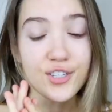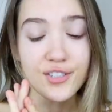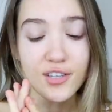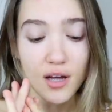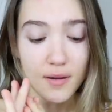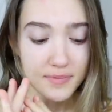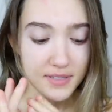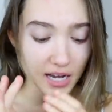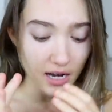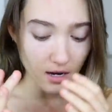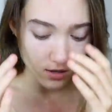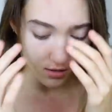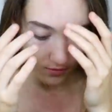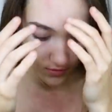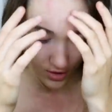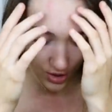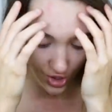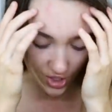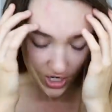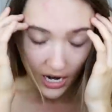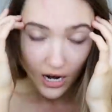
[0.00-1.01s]
Just hopped out of
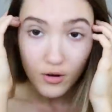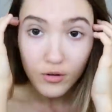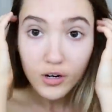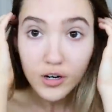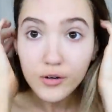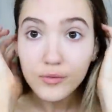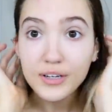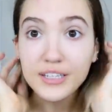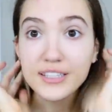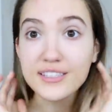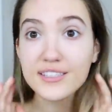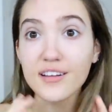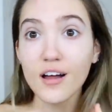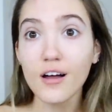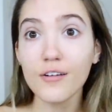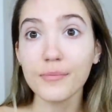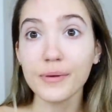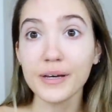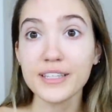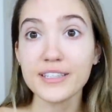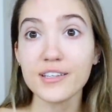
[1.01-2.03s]
the shower, rinsed
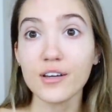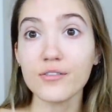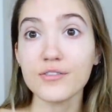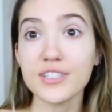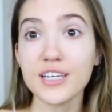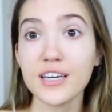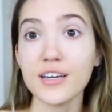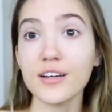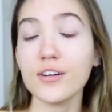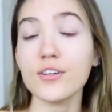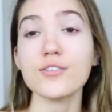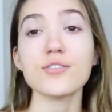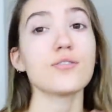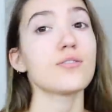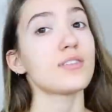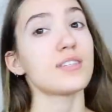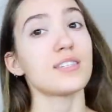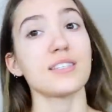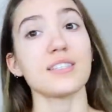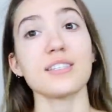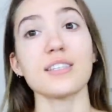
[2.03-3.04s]
off my self-tanner.
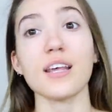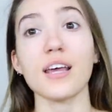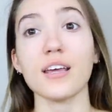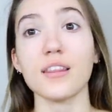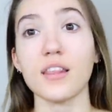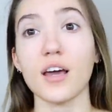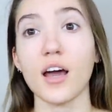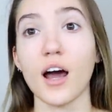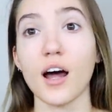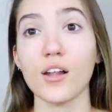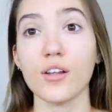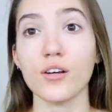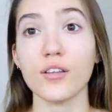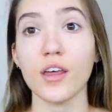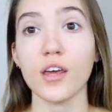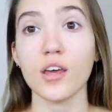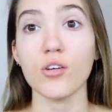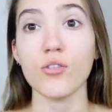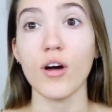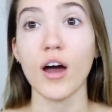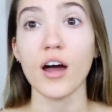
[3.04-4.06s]
So this is like the color
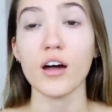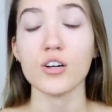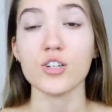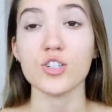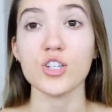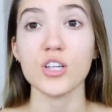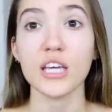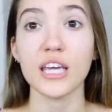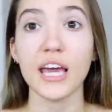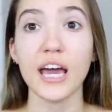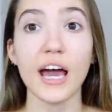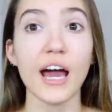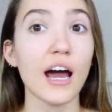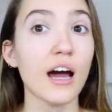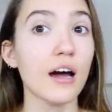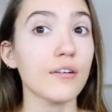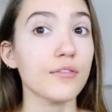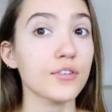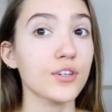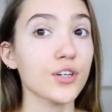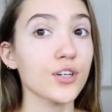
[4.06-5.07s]
that you actually get
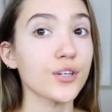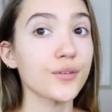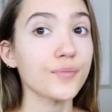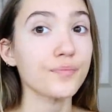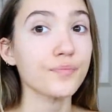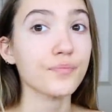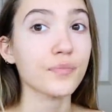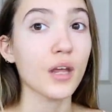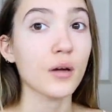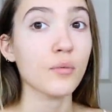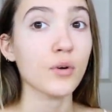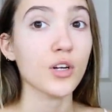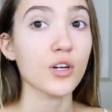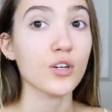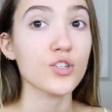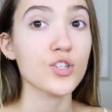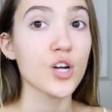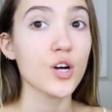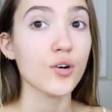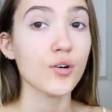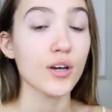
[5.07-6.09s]
after I went in
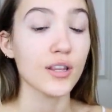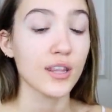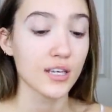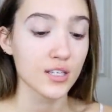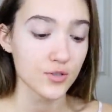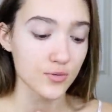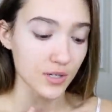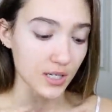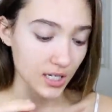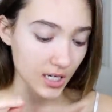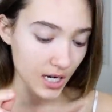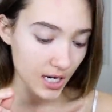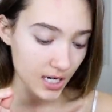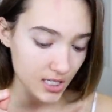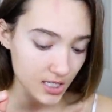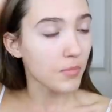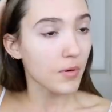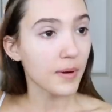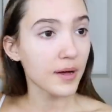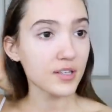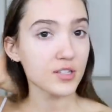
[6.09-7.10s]
to show. I think it's really
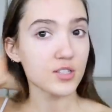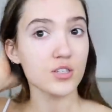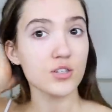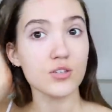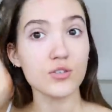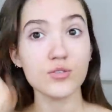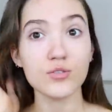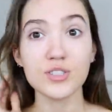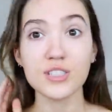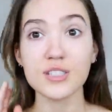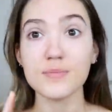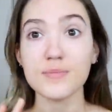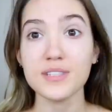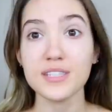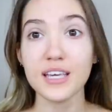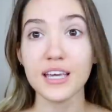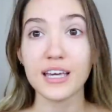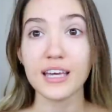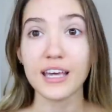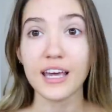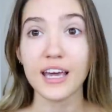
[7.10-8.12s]
nice. I'm about to do some
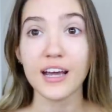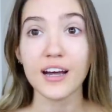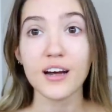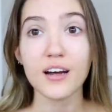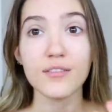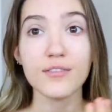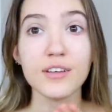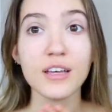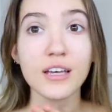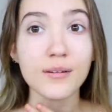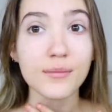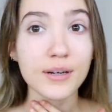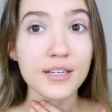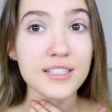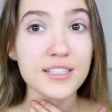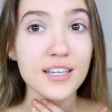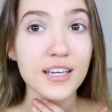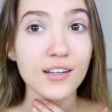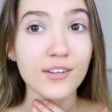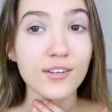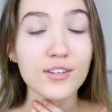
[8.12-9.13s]
skincare. I feel like my
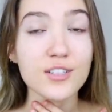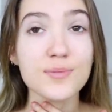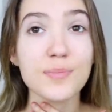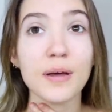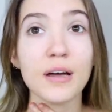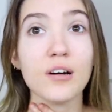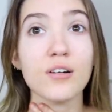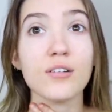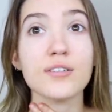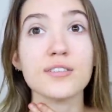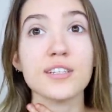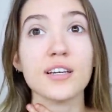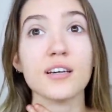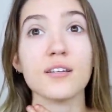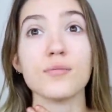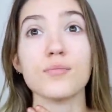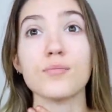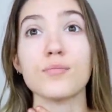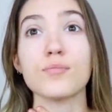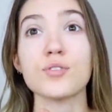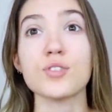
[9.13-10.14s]
skin looks pale because
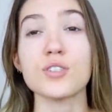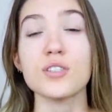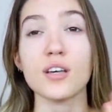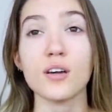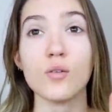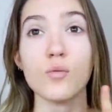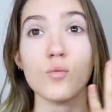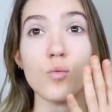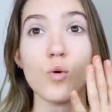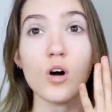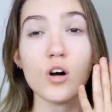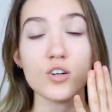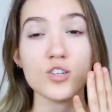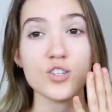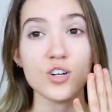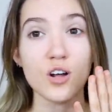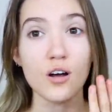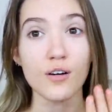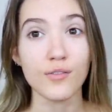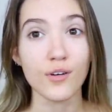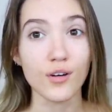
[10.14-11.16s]
I just like
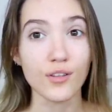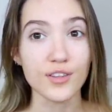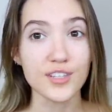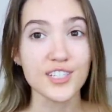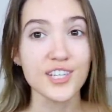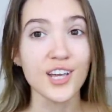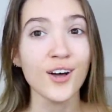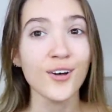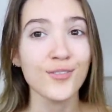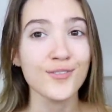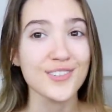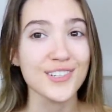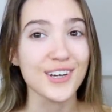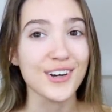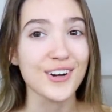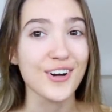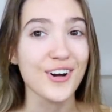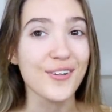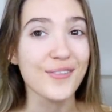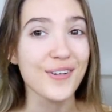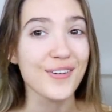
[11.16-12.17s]
washed off all the
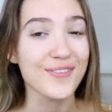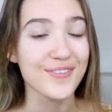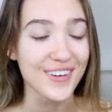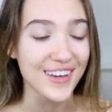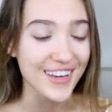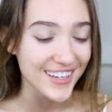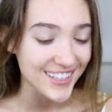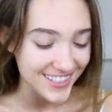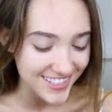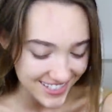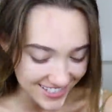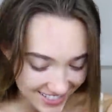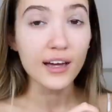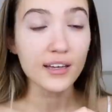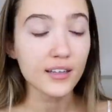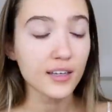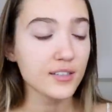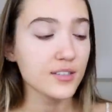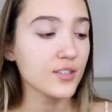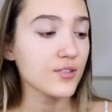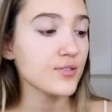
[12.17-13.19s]
self-tanner on my face.
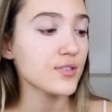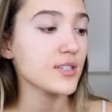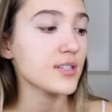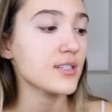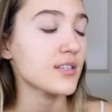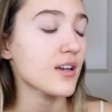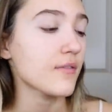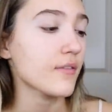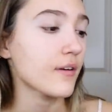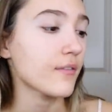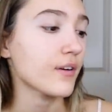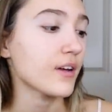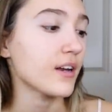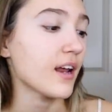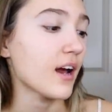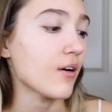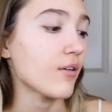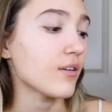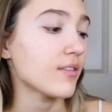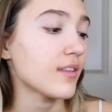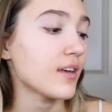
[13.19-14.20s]
I like to use this stuff every
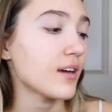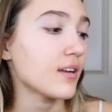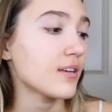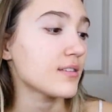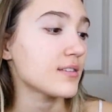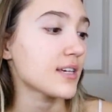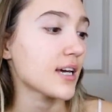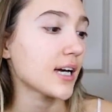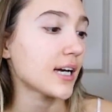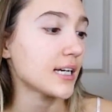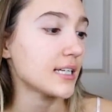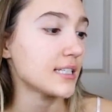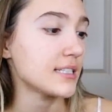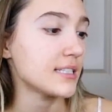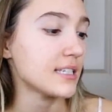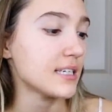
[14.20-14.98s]
now and then. It's like a